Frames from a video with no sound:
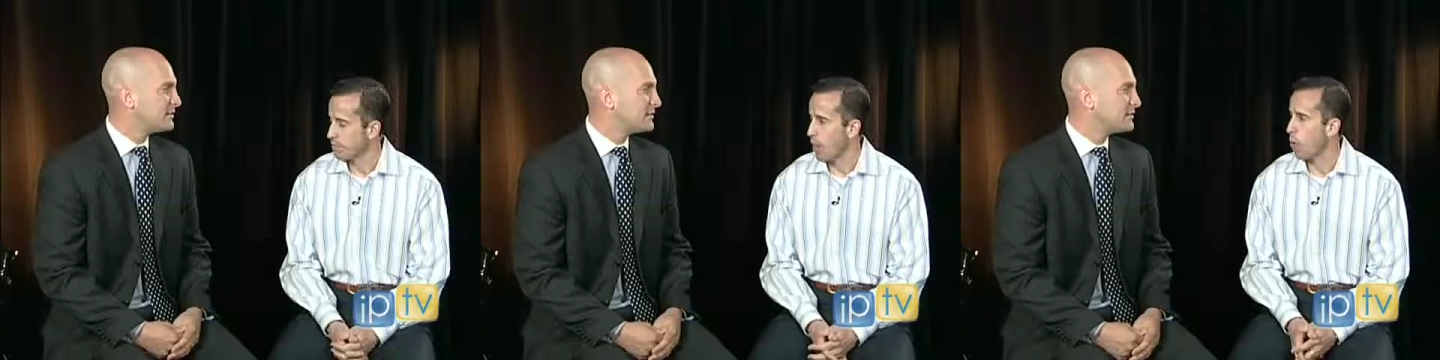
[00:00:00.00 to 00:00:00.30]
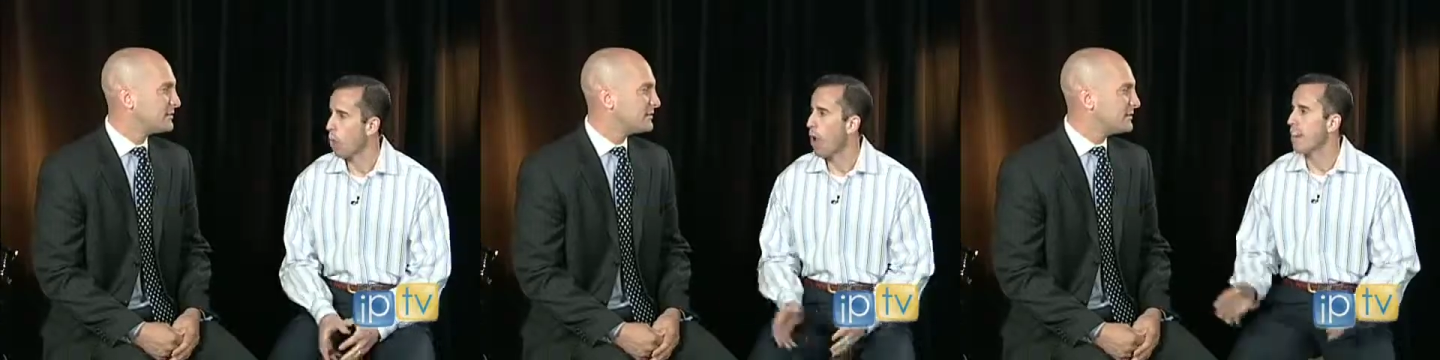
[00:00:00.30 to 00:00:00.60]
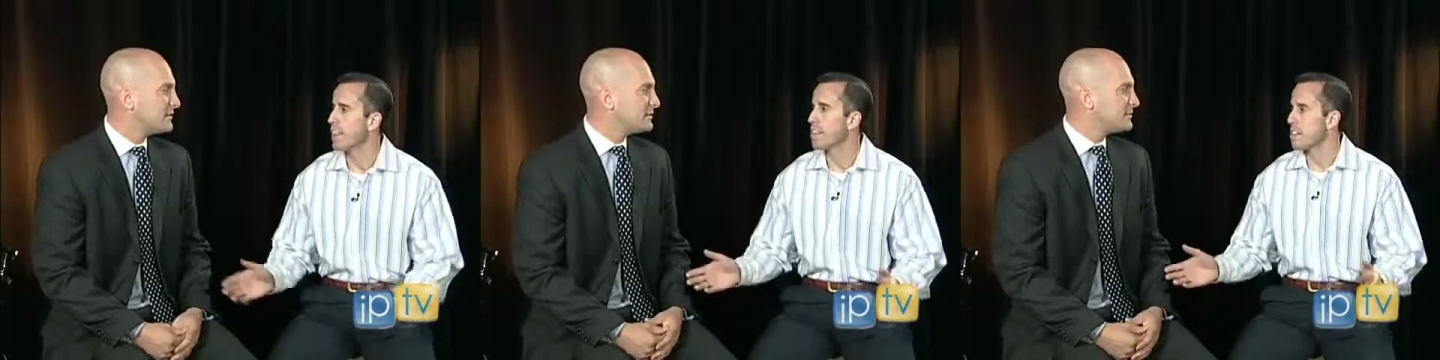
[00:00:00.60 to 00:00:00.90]
Speaker 1: Now,
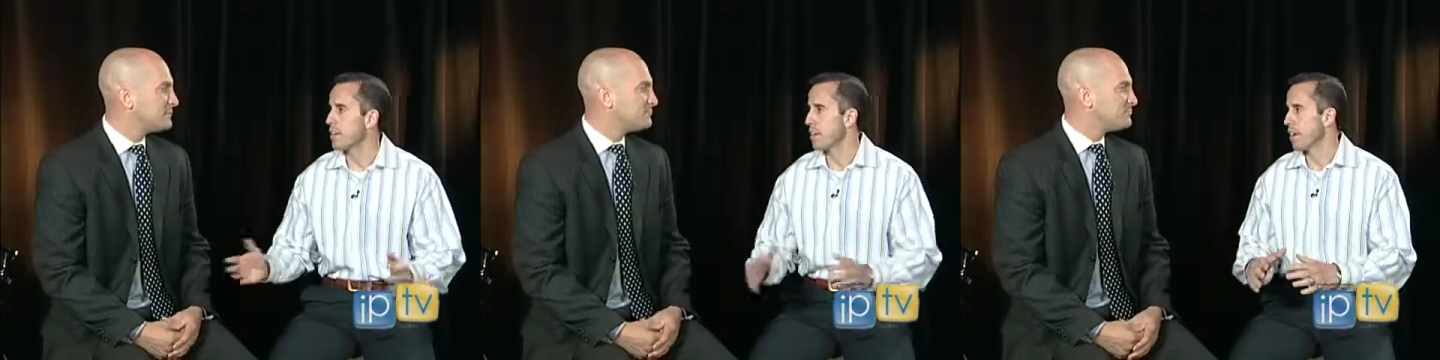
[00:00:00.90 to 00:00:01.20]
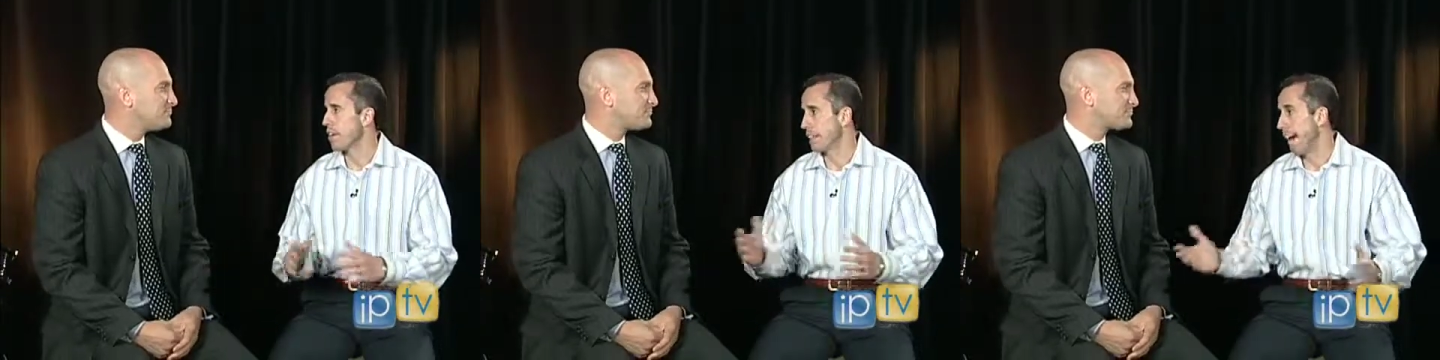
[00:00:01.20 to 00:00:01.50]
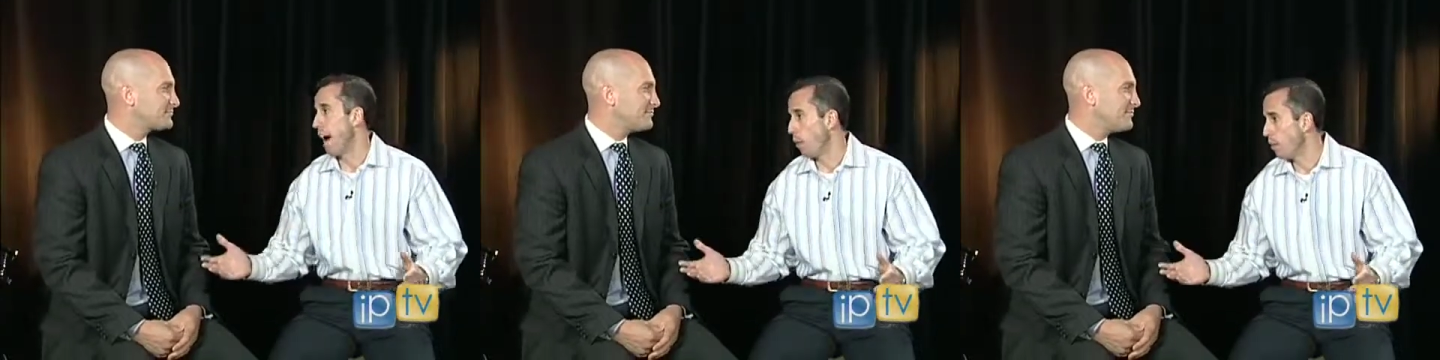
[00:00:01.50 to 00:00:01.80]
why this area
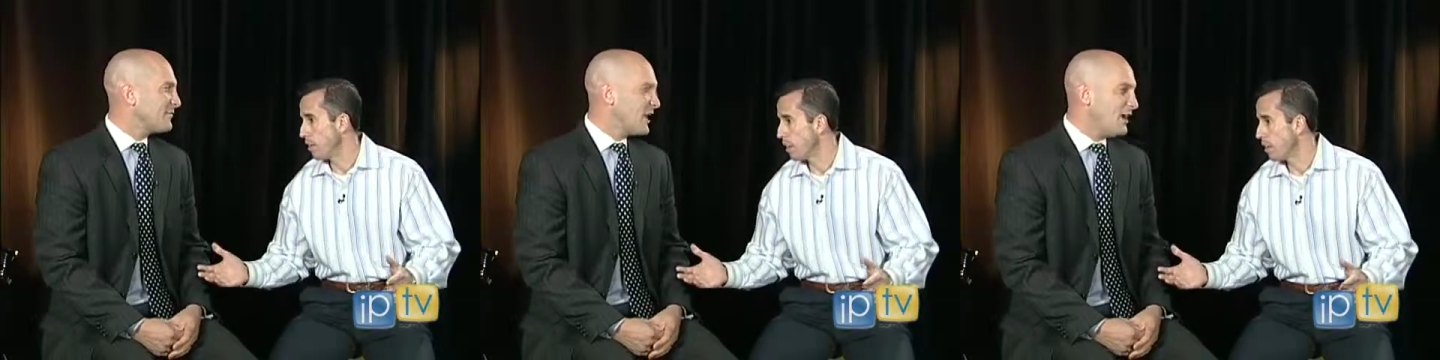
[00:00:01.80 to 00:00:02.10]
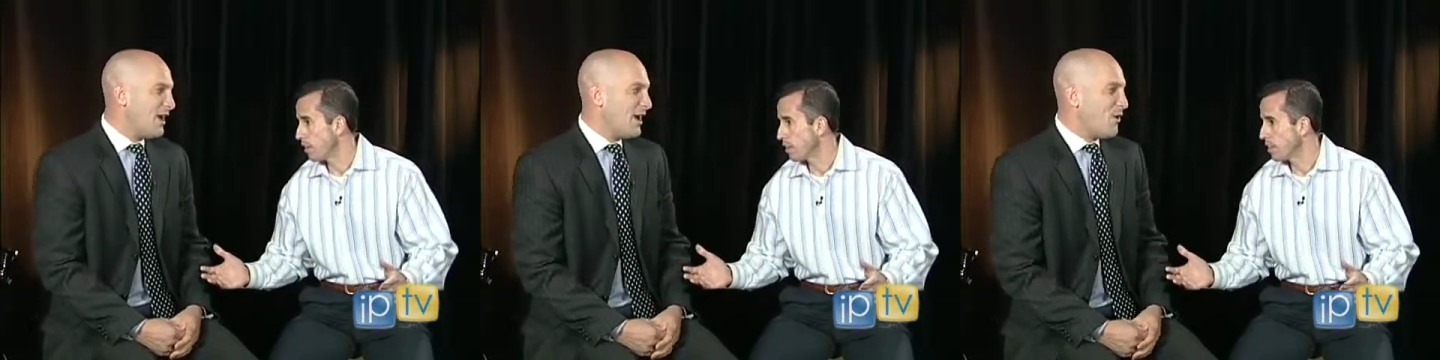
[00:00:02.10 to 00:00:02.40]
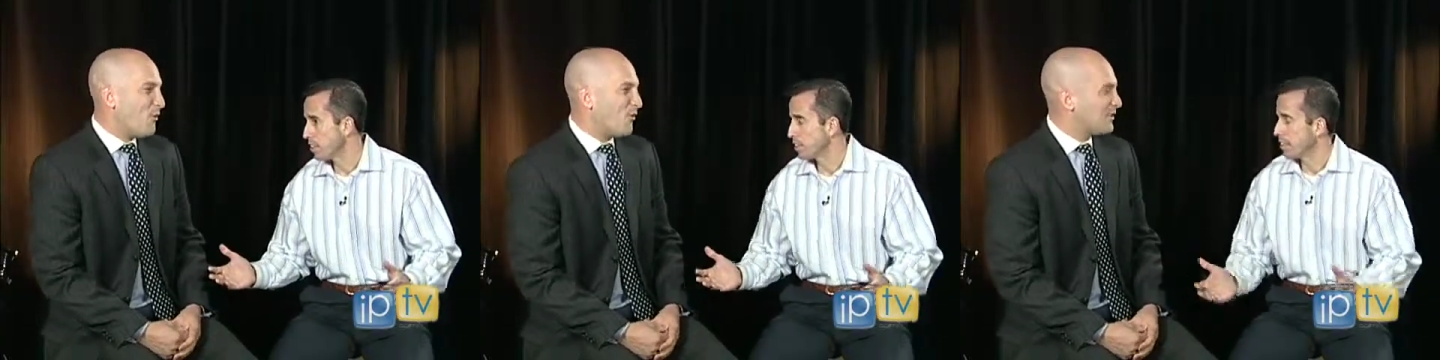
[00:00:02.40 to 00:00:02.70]
now?
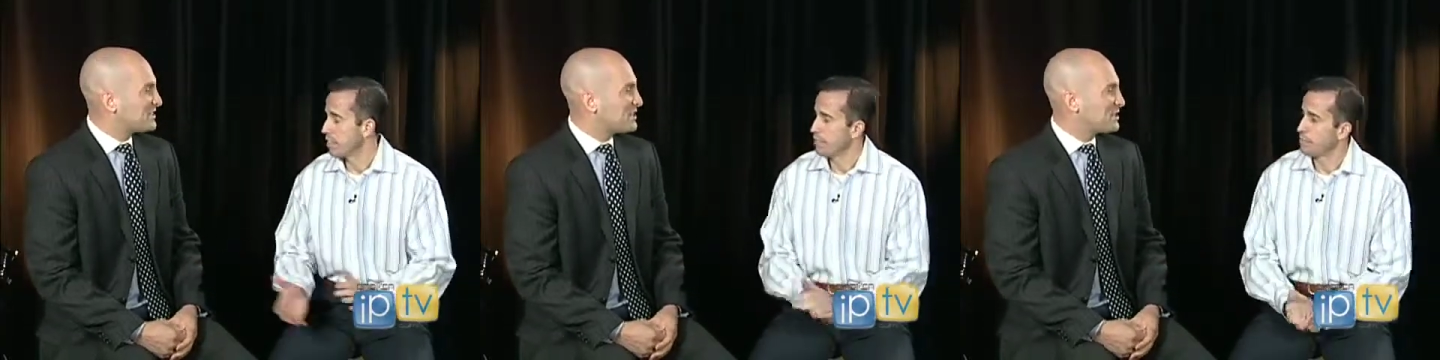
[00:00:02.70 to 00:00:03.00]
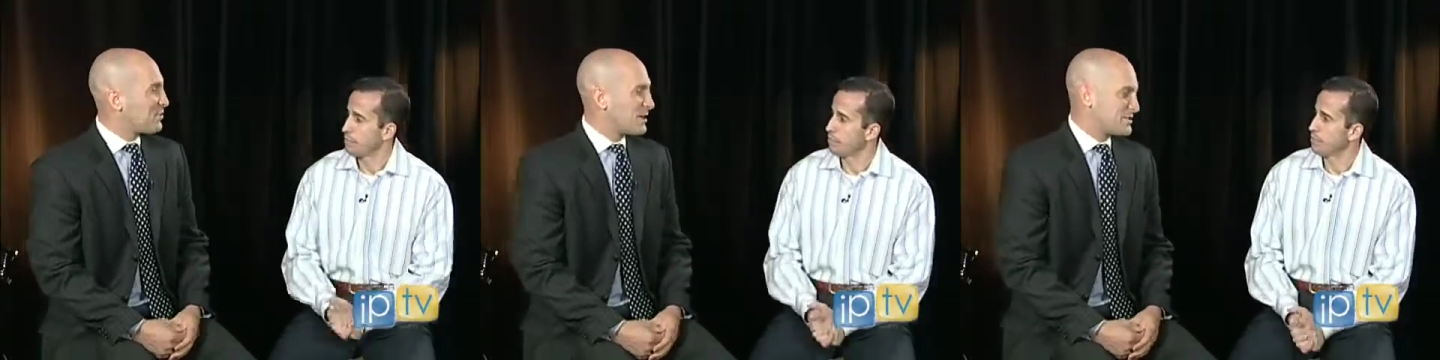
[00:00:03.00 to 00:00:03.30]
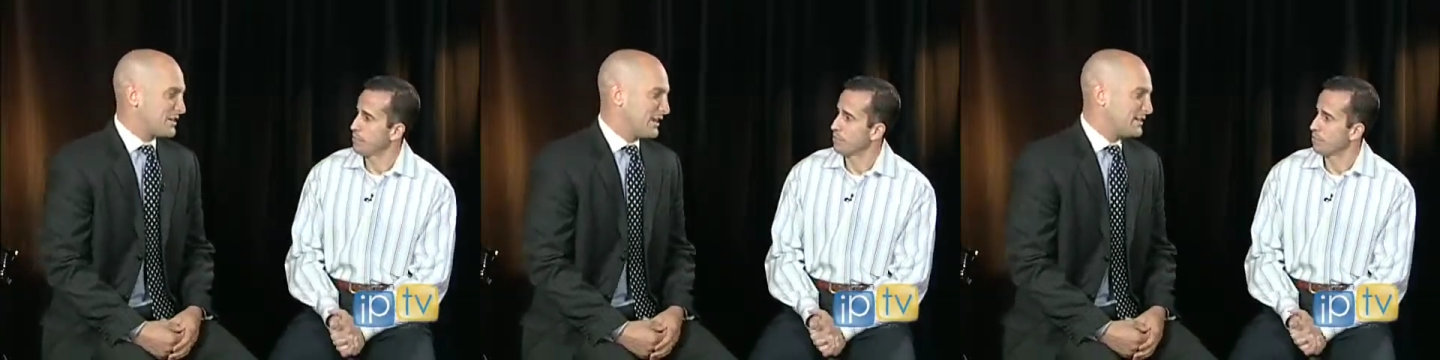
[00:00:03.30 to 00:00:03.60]
Speaker 2: Well, that's a good
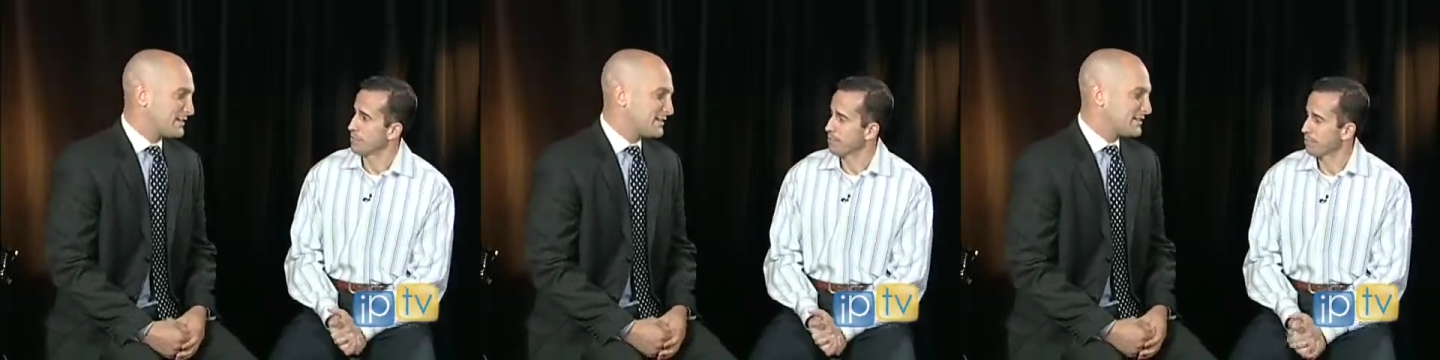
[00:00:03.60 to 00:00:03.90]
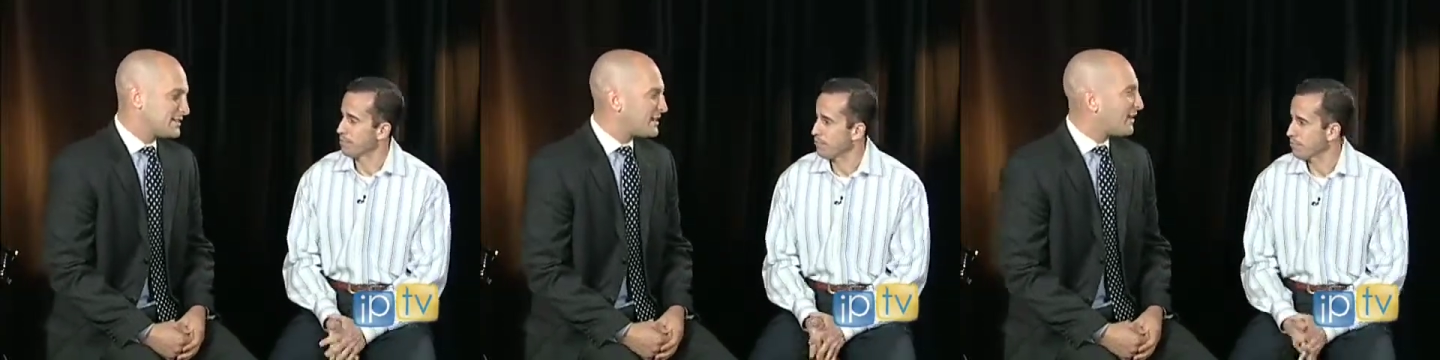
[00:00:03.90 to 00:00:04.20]
question. This is this